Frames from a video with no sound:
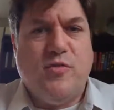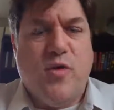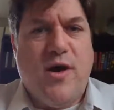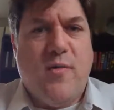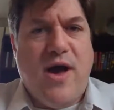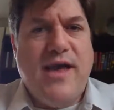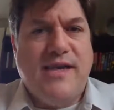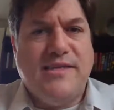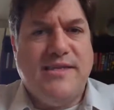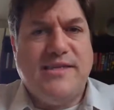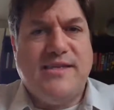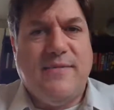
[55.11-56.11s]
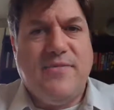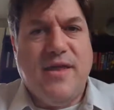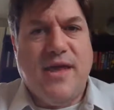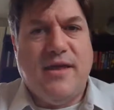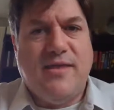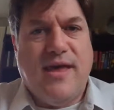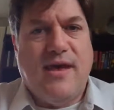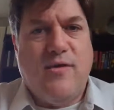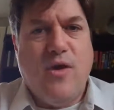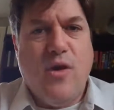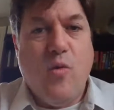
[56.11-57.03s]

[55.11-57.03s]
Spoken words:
Why is this something that